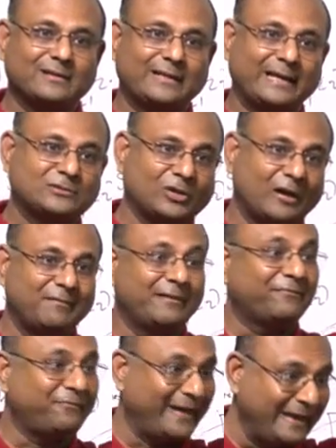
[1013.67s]
than solving
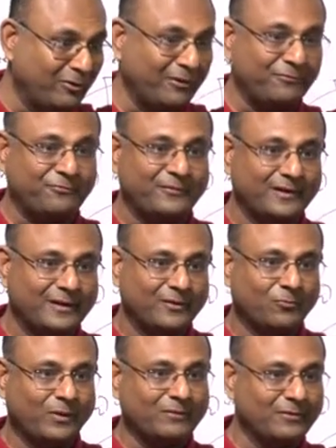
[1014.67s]
5 of
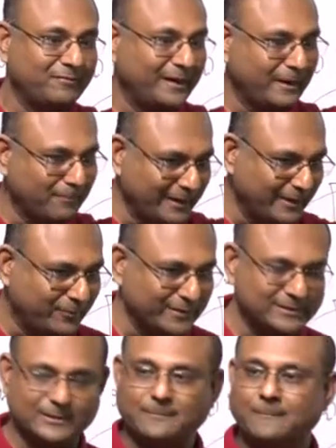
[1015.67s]
one variable
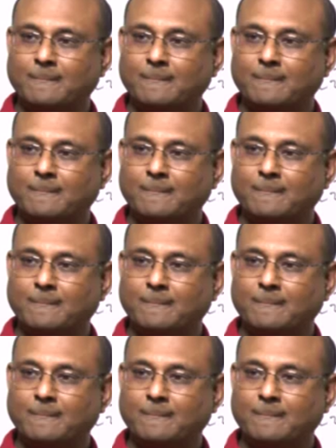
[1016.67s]
equation.